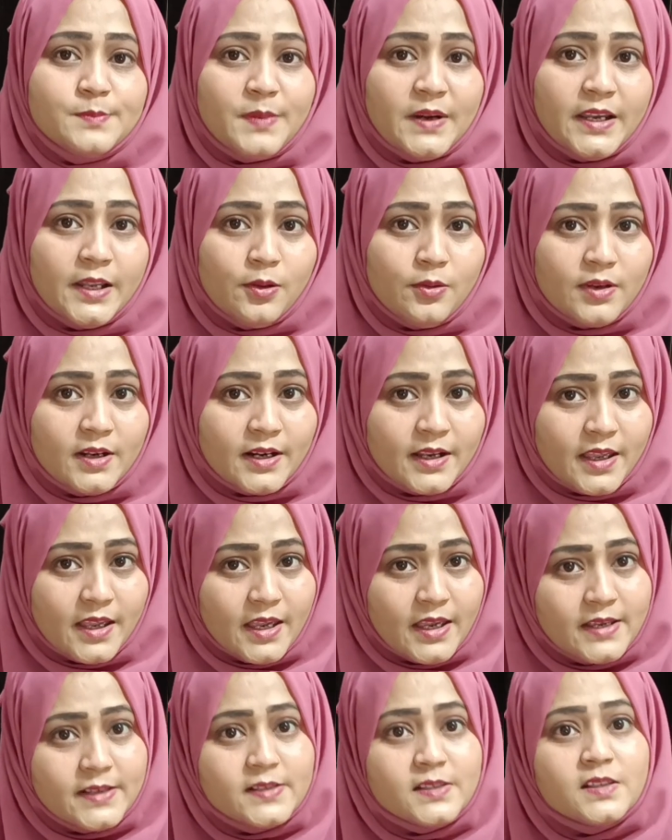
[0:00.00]
particular
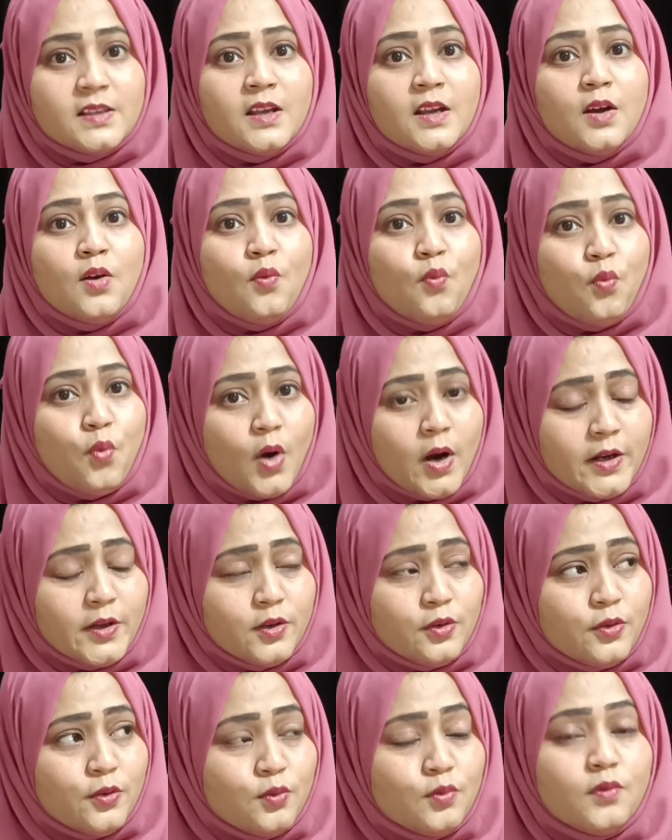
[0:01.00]
case, what
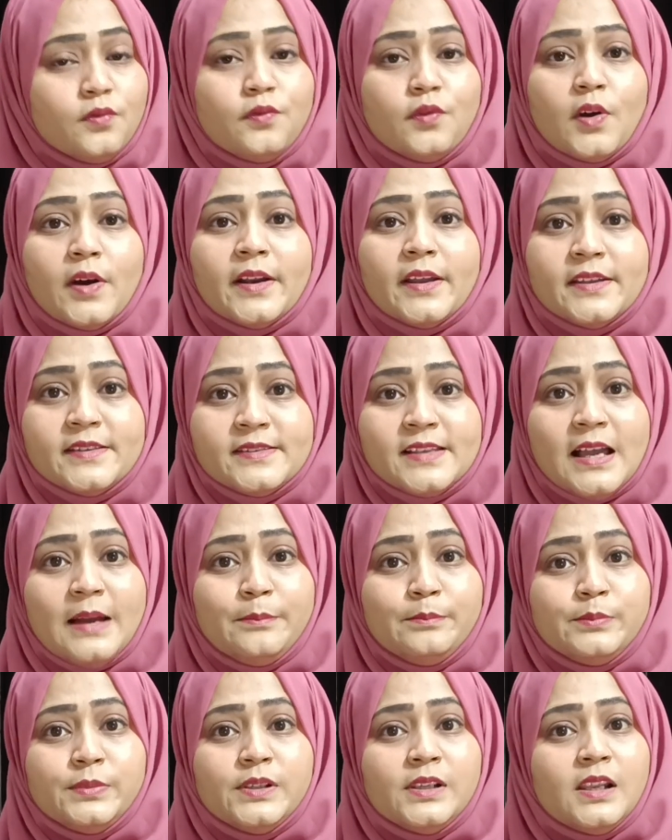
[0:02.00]
to do. For
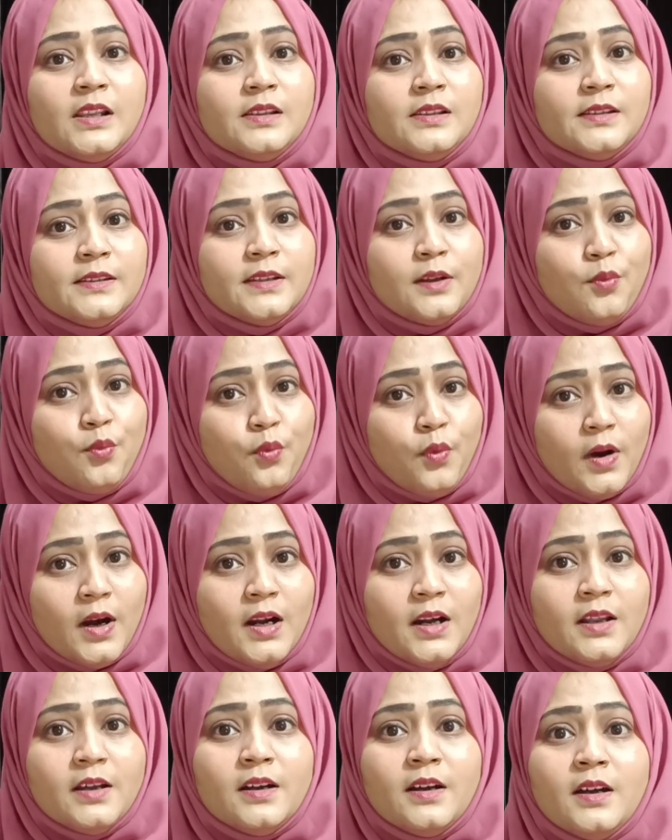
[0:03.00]
example, the
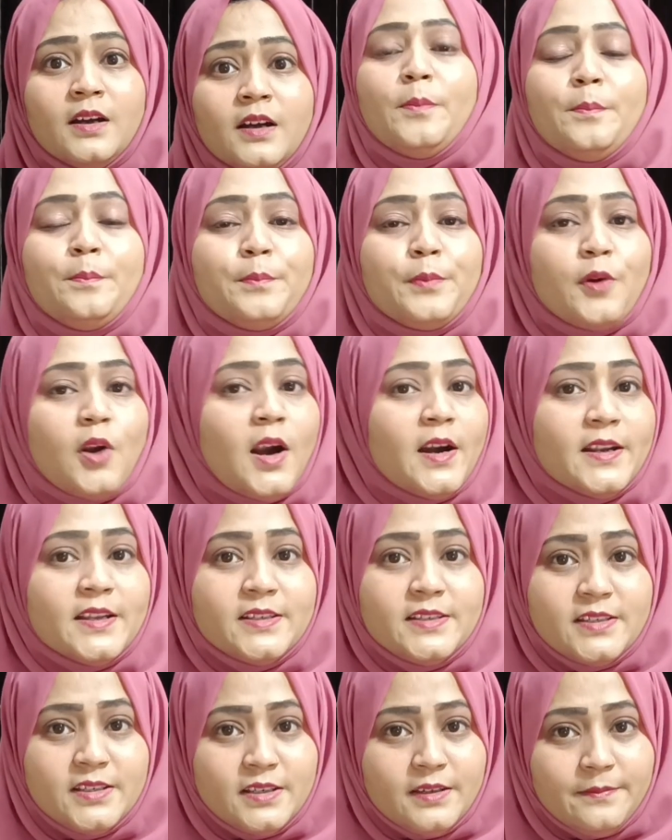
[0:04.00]
word
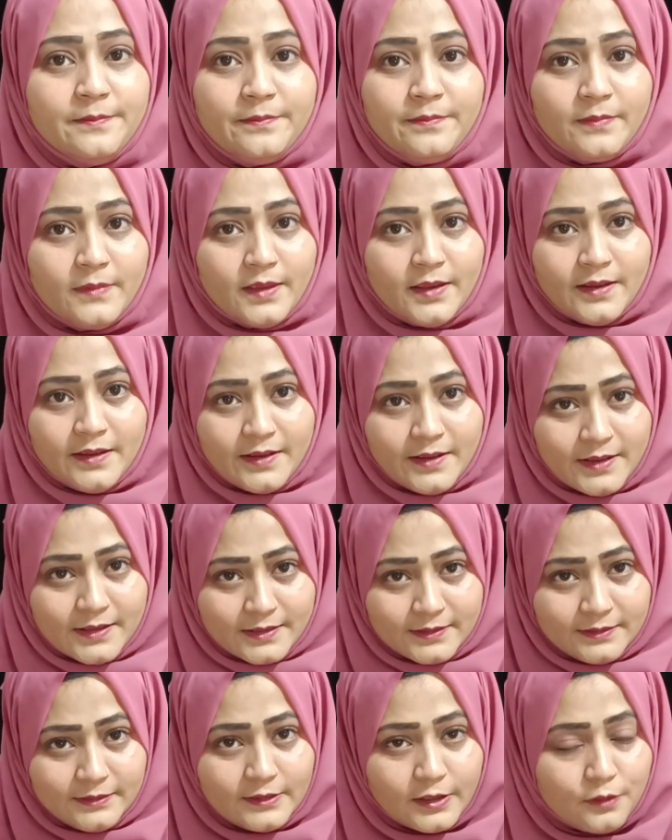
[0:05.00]
prodigy.
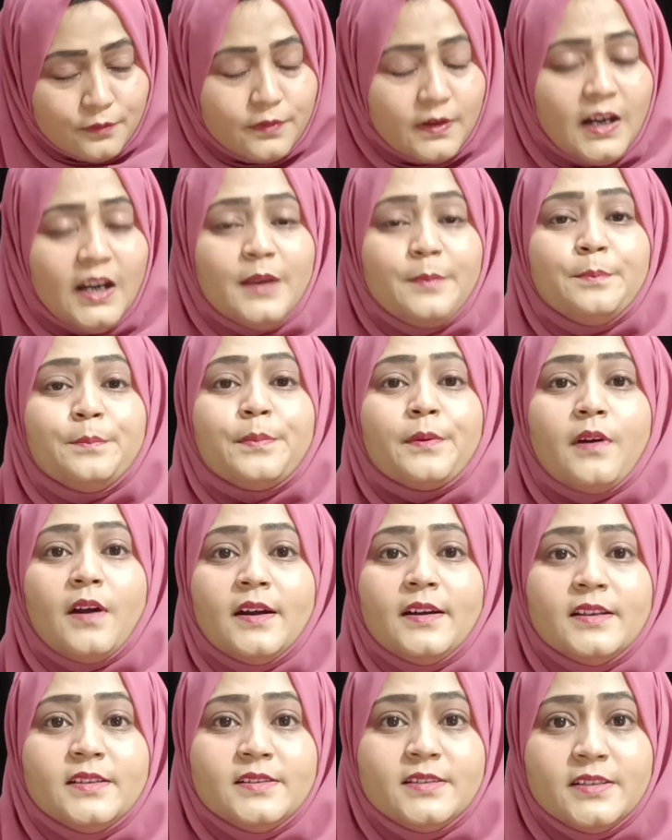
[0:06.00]
The word
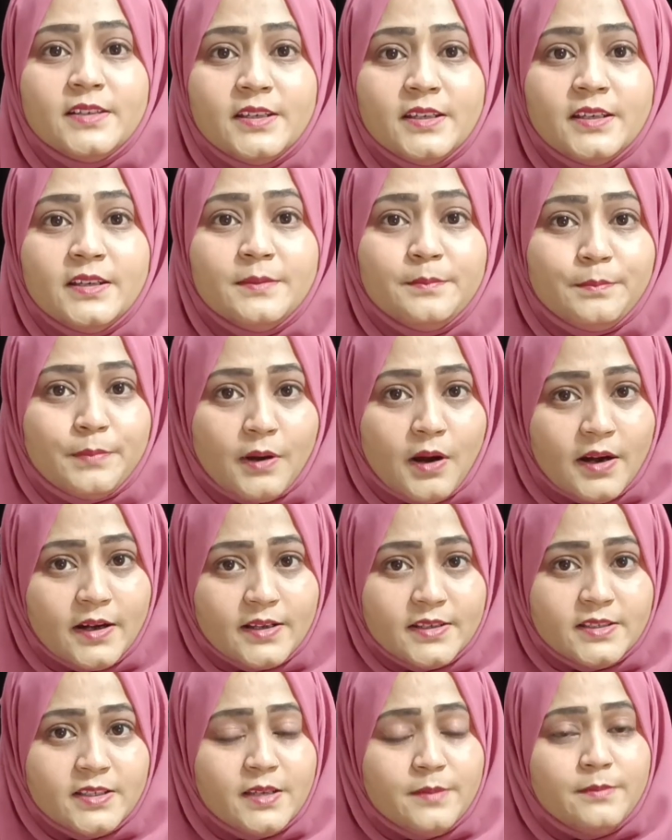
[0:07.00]

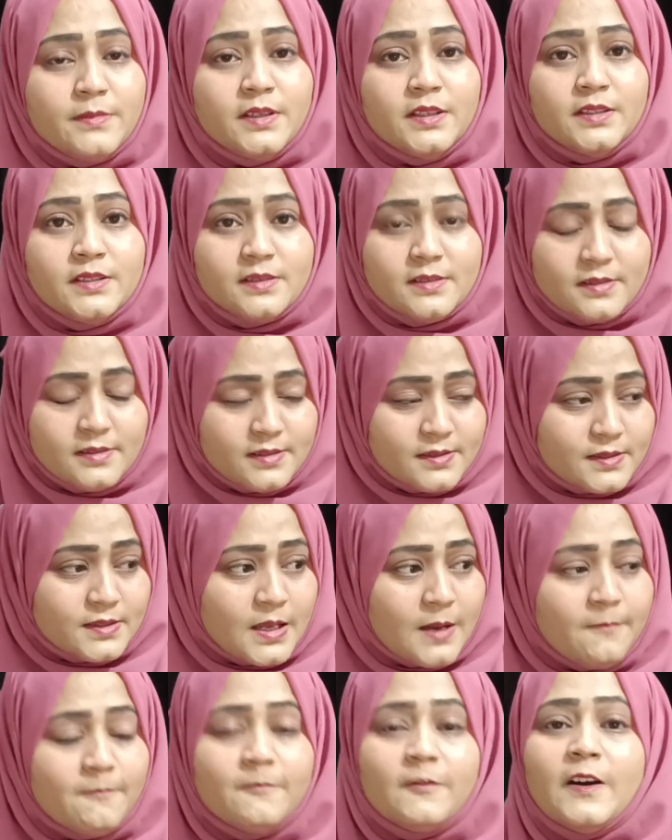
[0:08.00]
prodigy means
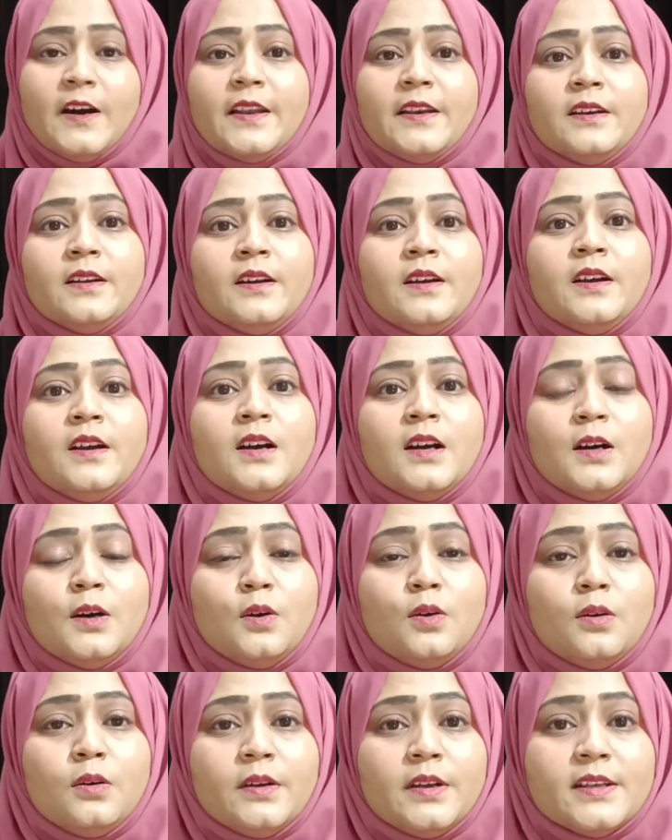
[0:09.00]
someone
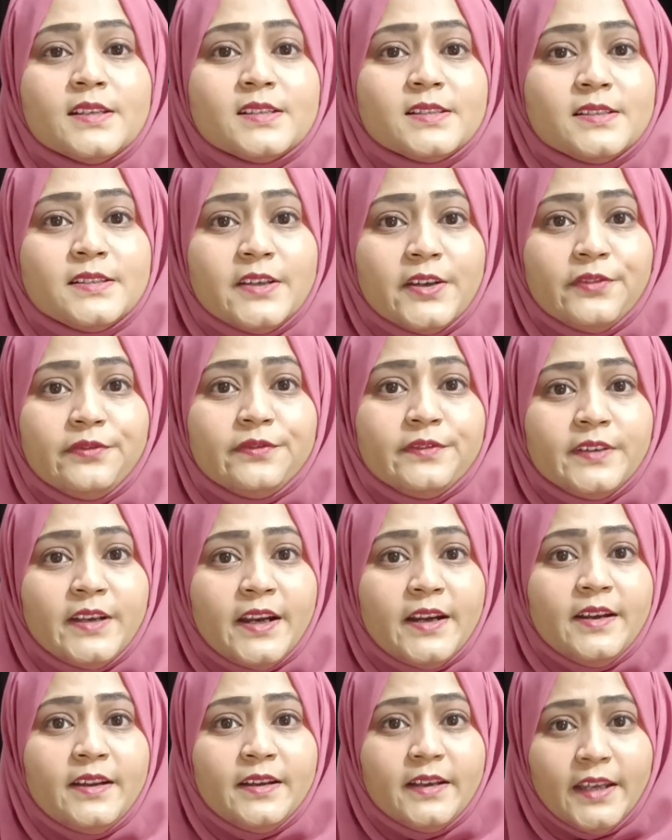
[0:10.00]
who is
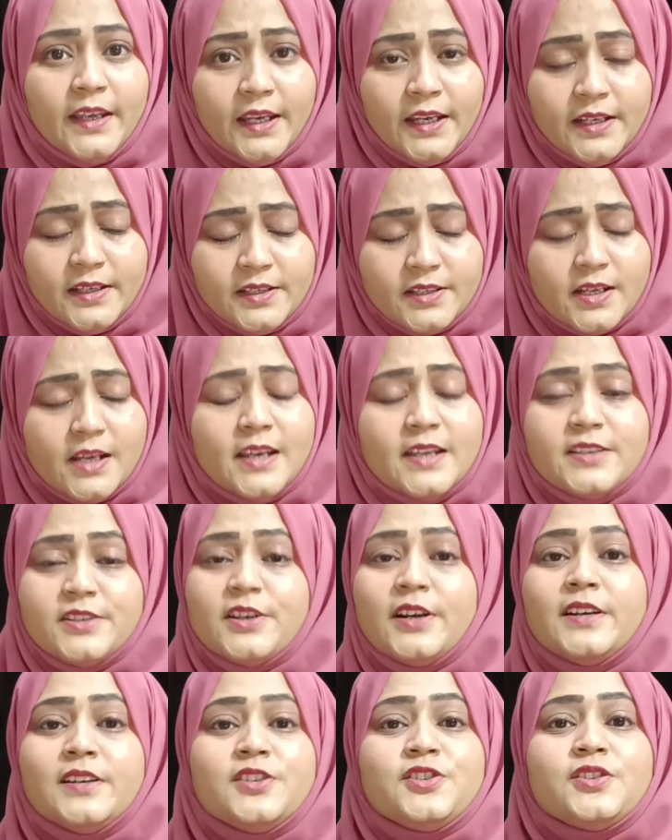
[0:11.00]
gifted,
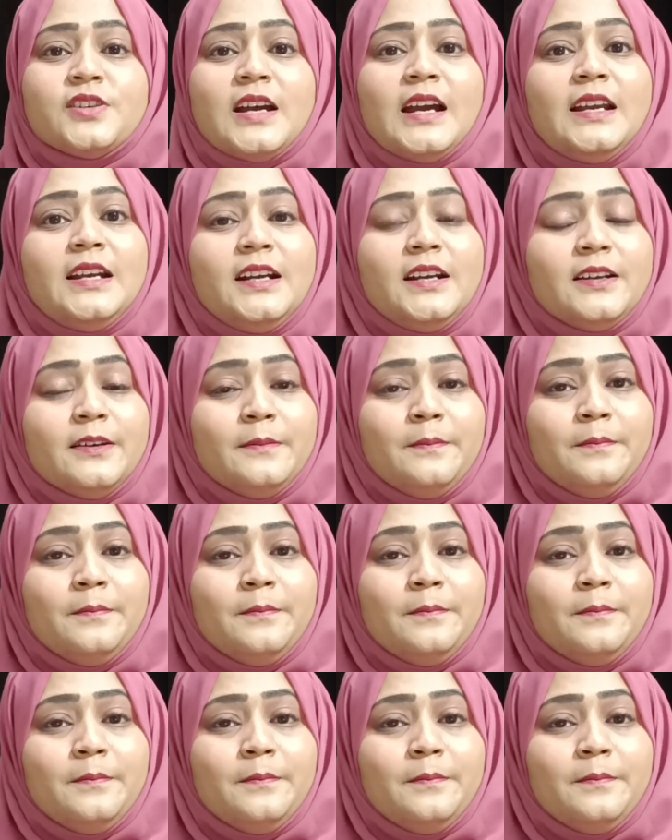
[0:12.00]
intelligent child.